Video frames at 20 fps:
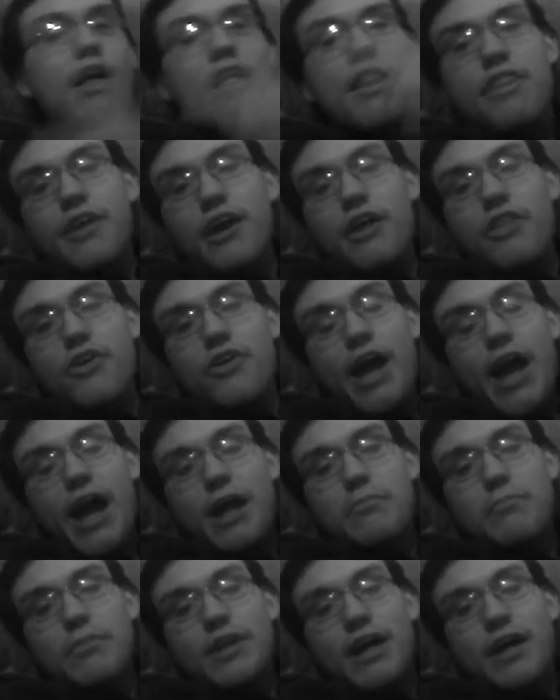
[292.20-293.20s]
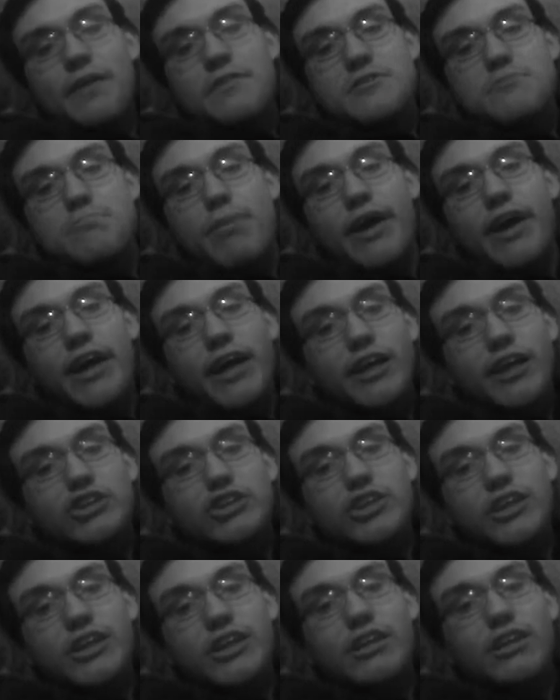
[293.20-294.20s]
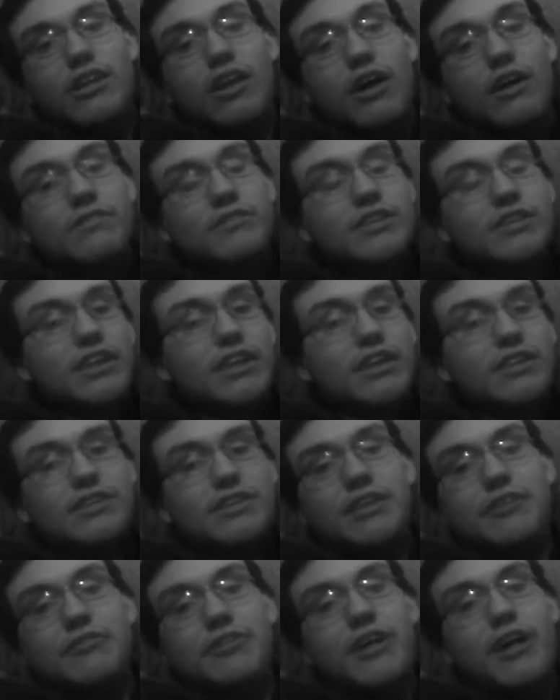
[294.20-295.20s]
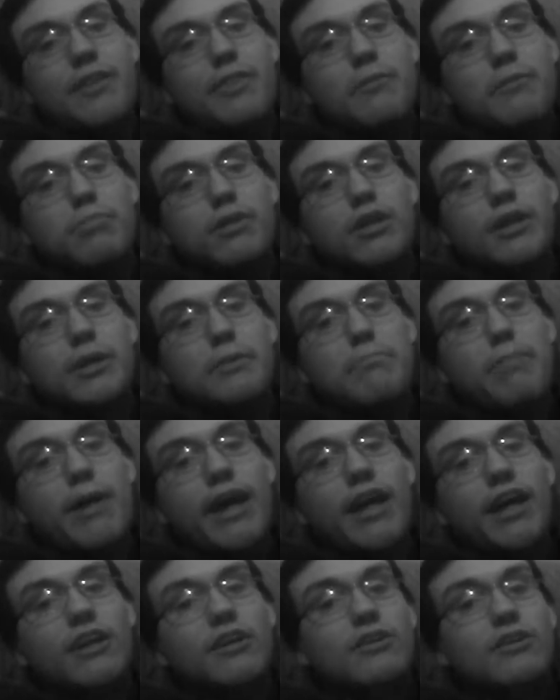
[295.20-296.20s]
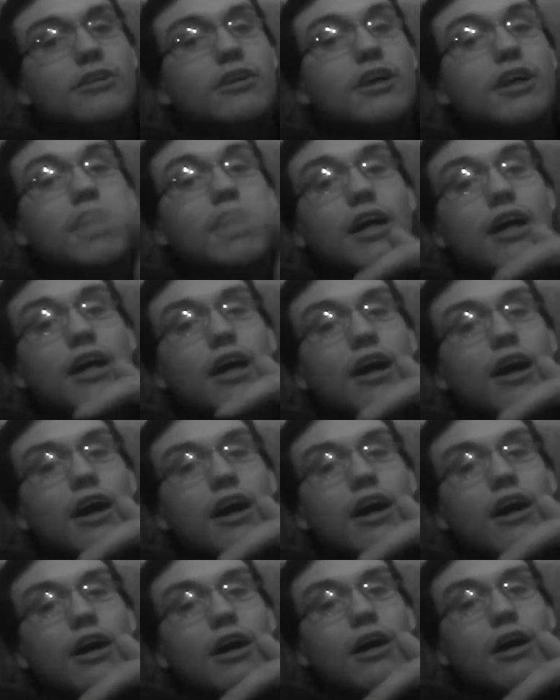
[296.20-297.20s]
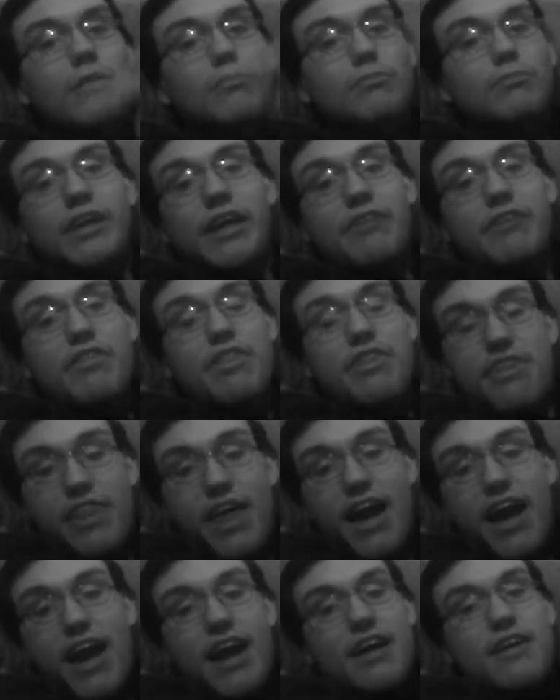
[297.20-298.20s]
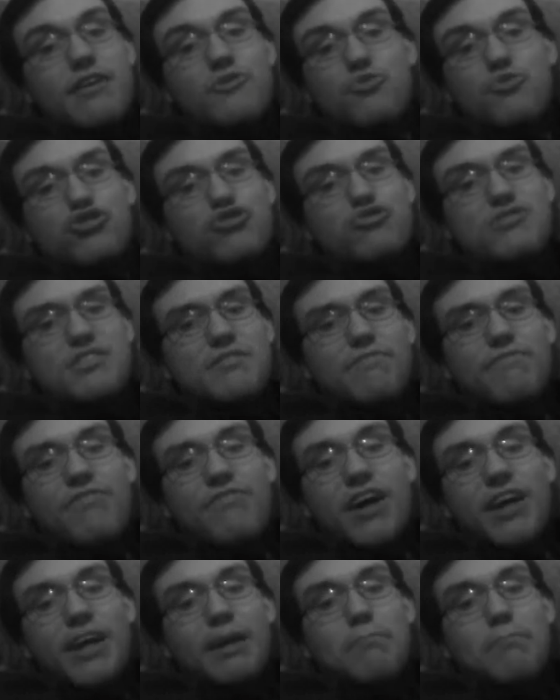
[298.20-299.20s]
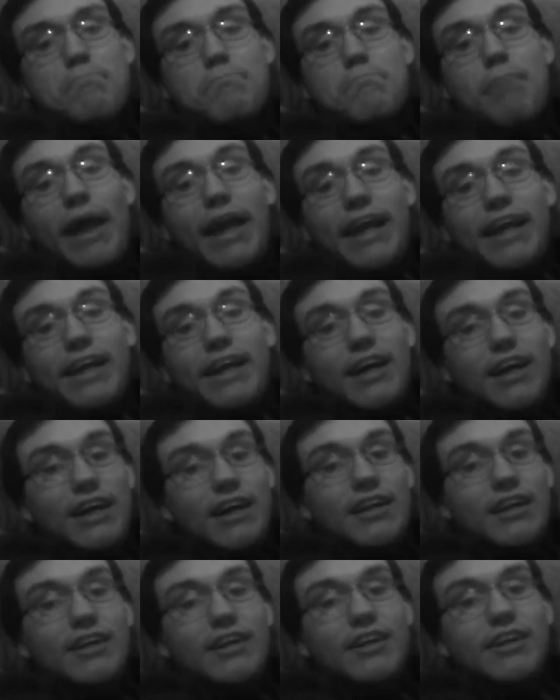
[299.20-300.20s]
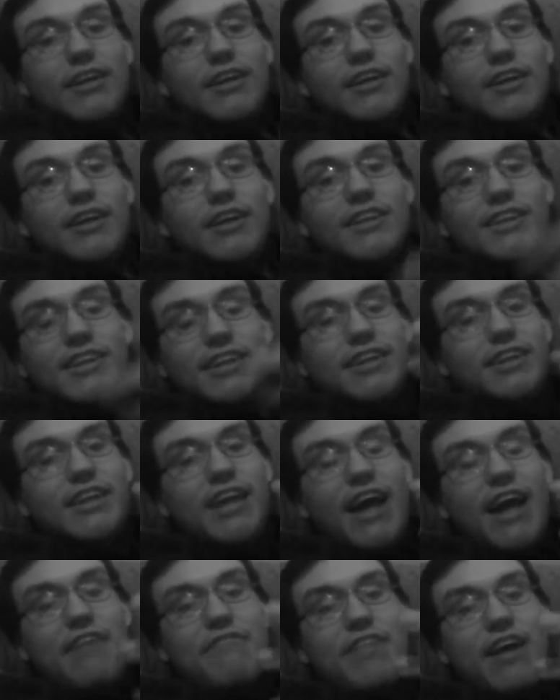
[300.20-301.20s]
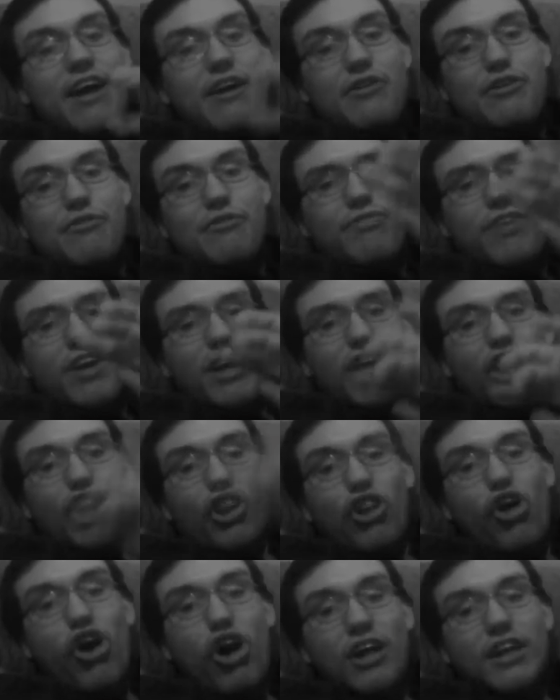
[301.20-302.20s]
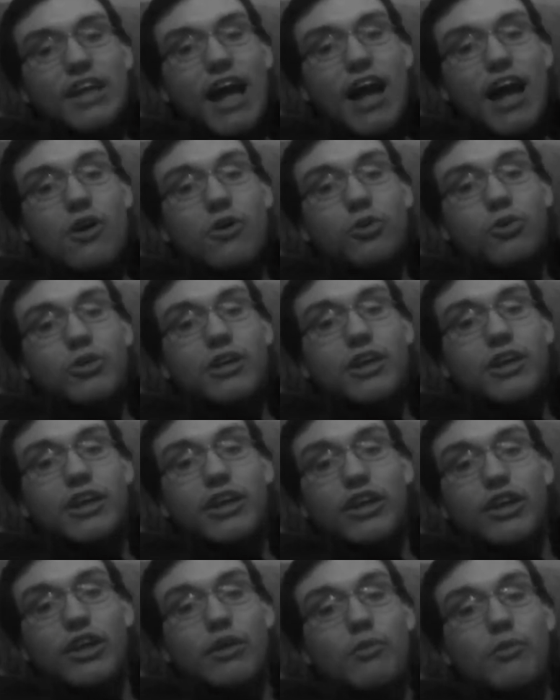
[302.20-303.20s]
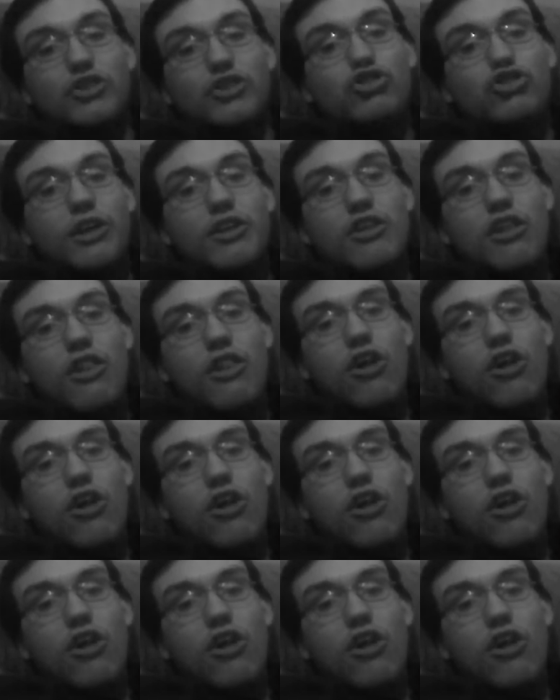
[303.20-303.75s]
the other admin on this page, he loves it. It's even on the bloody banner. Even that, which was in fucking beta, didn't have that. You fucking logged out, It went straight to the